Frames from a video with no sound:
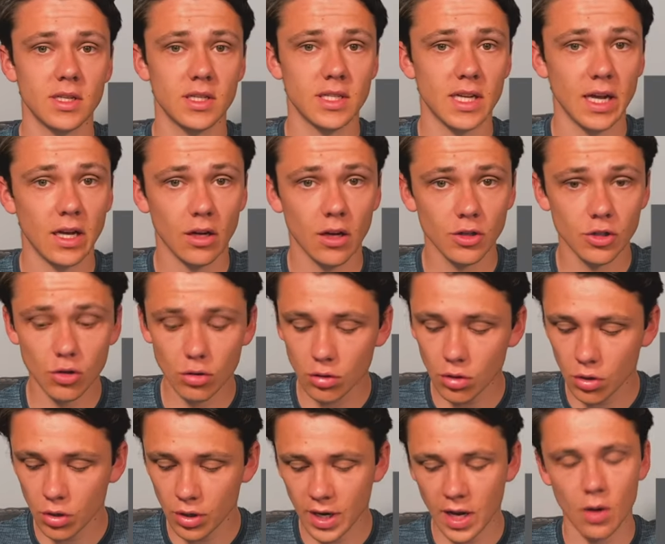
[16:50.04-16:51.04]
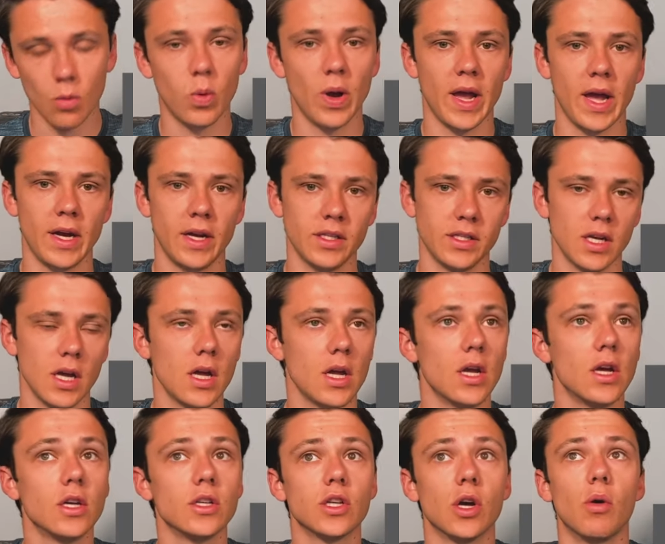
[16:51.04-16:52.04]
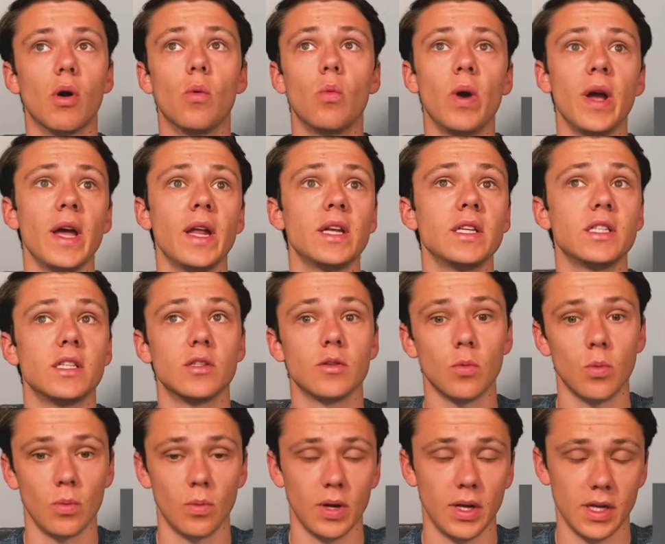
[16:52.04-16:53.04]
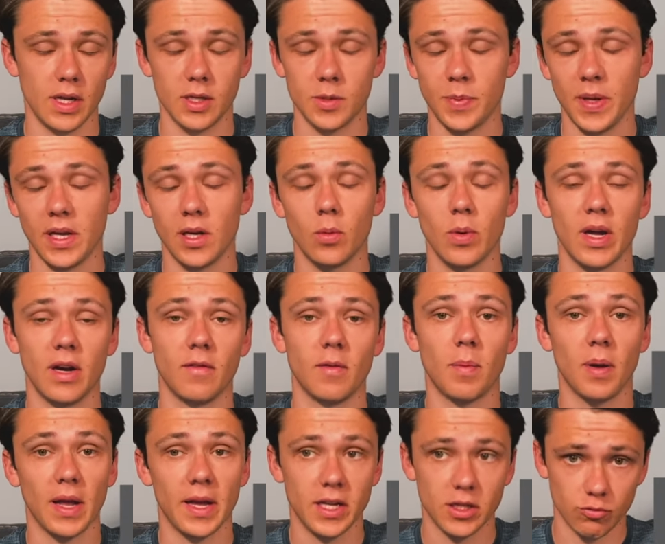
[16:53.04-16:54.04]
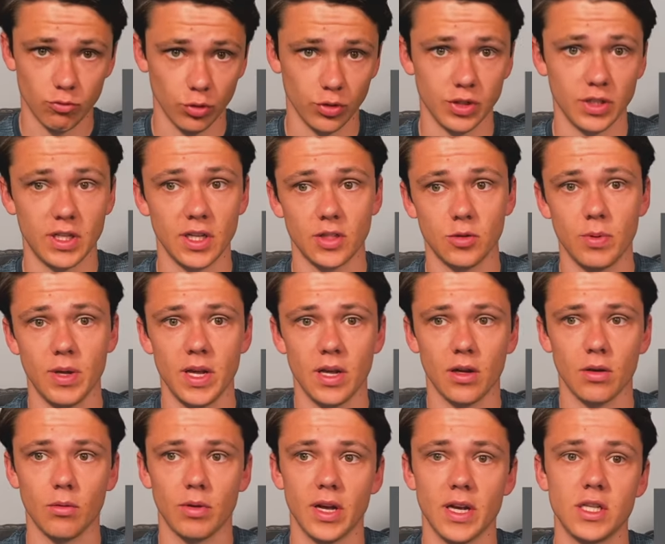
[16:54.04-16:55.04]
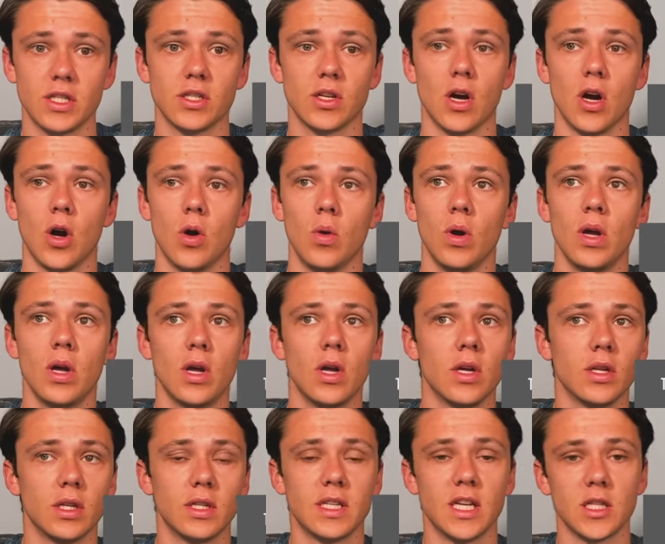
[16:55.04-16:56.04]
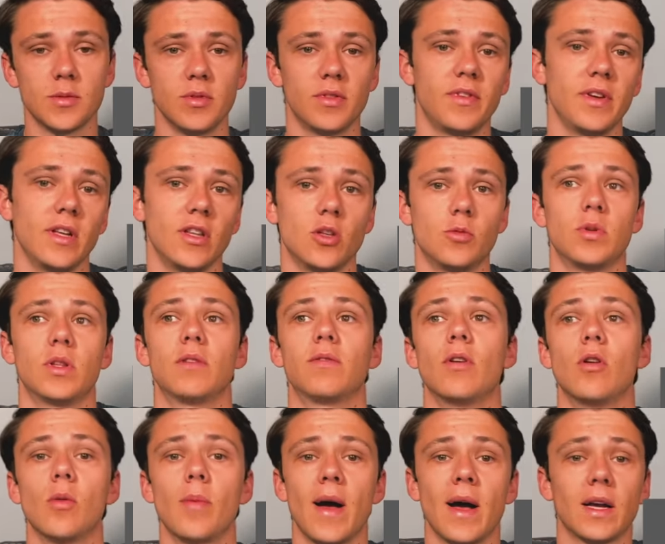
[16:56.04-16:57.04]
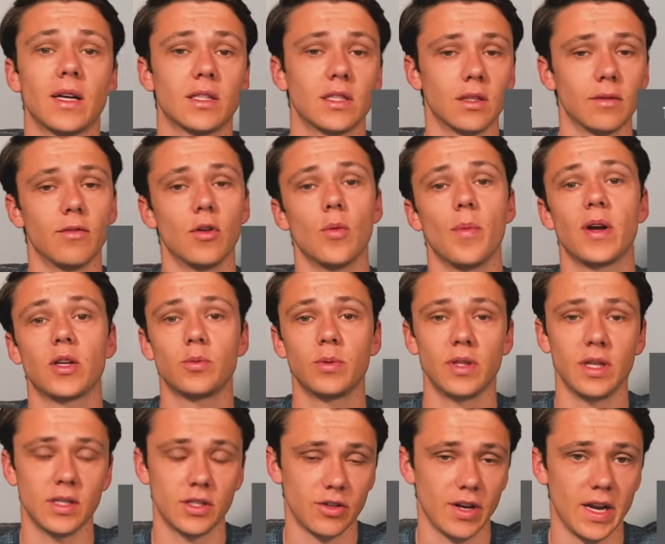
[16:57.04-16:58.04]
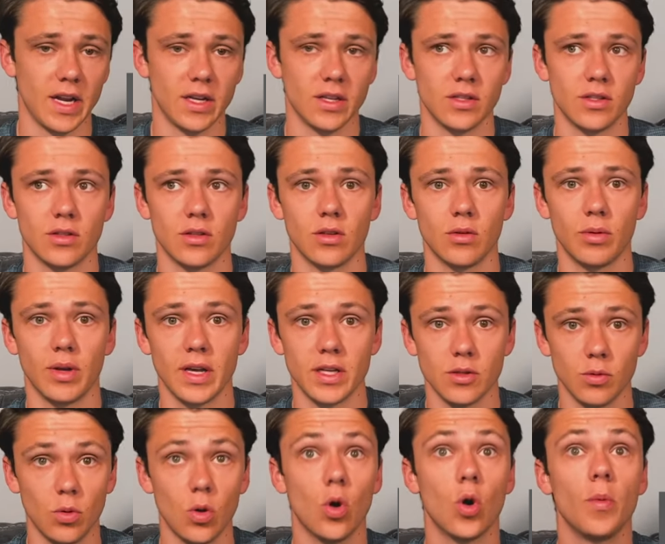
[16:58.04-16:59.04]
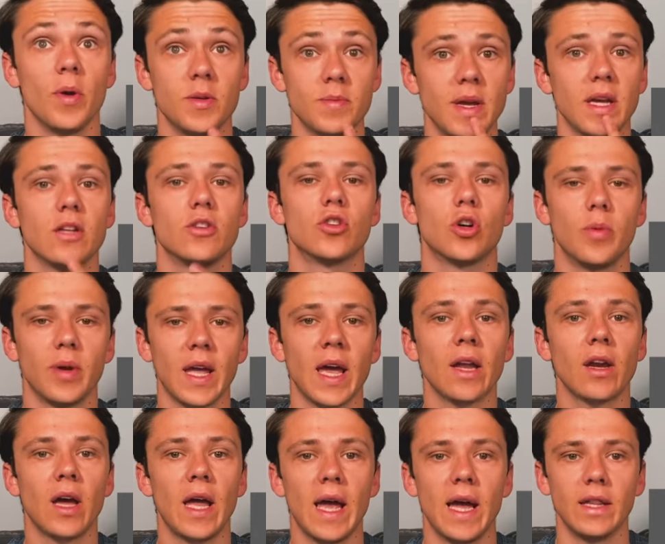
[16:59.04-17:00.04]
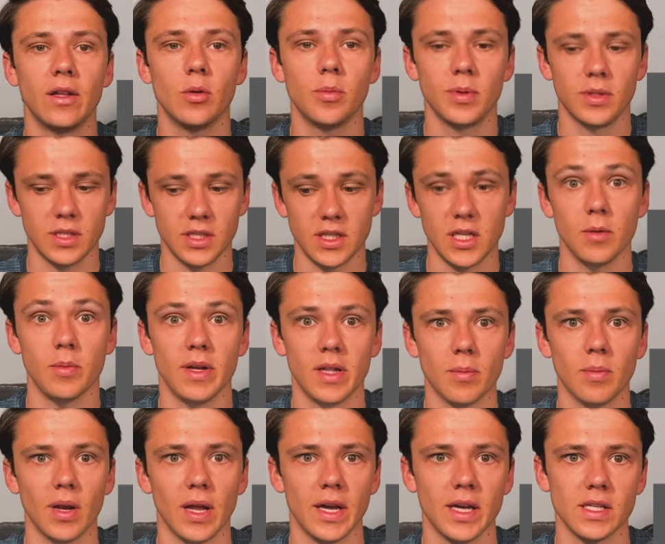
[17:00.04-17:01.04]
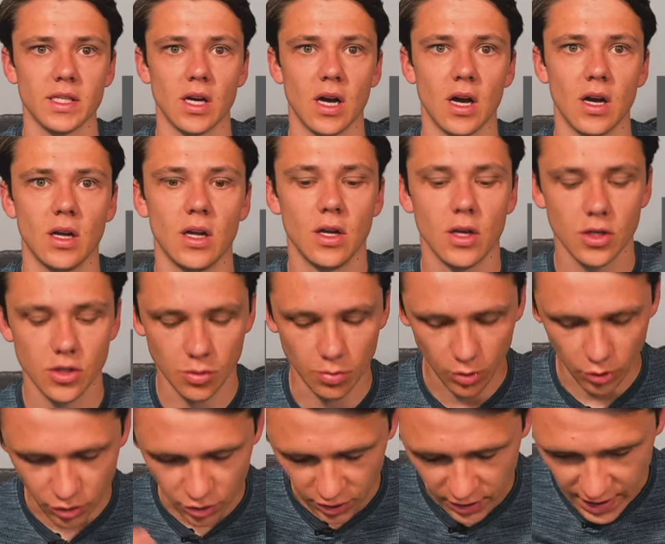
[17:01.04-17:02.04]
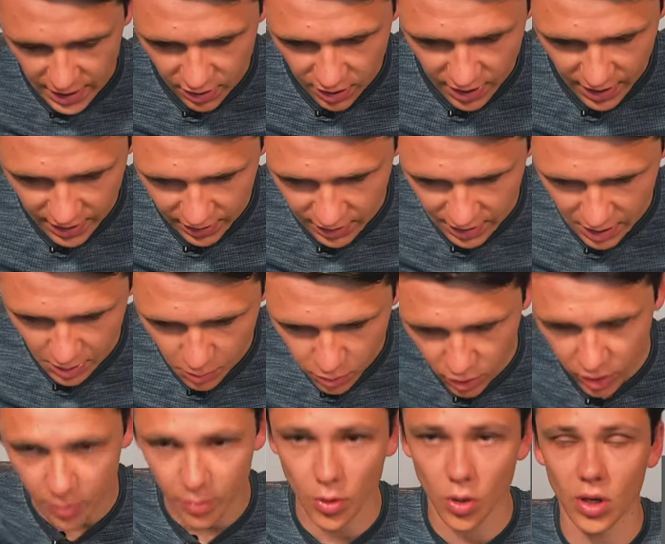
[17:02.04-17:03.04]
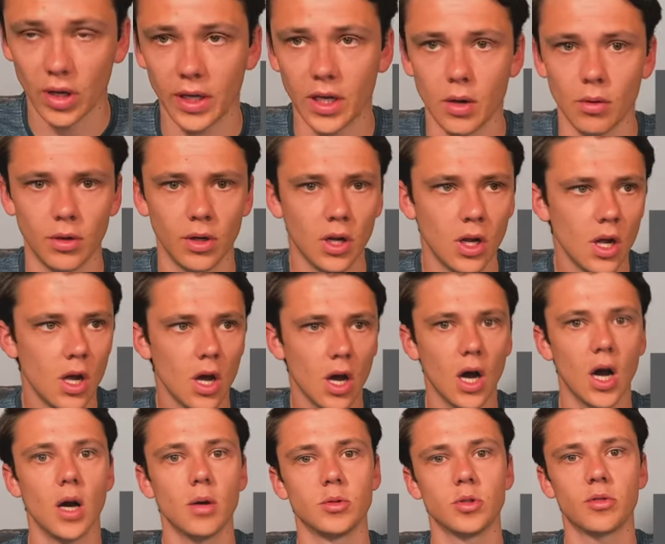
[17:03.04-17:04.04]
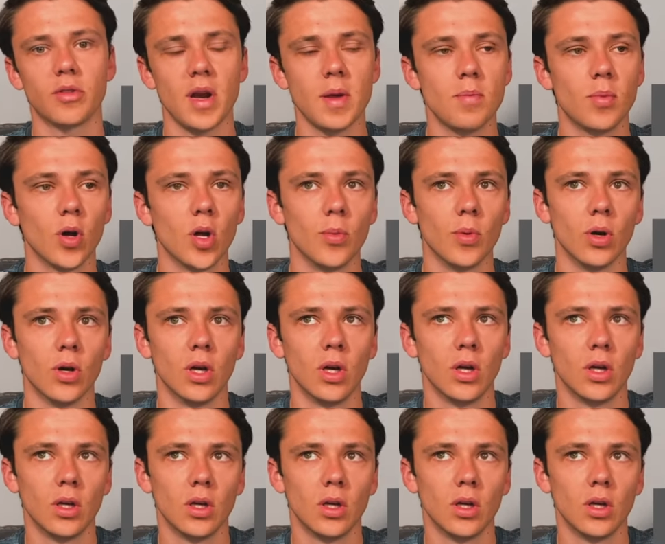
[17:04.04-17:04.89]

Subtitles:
of the psychological corner, awareness. So awareness is being aware of the players' runs this week. Okay, so the centre midfielders with the fullbacks with the strikers. Okay, so always making sure we're getting our head up to see where the players are. So we're not just getting our head down, putting the ball in, going, oh, it was a great ball, but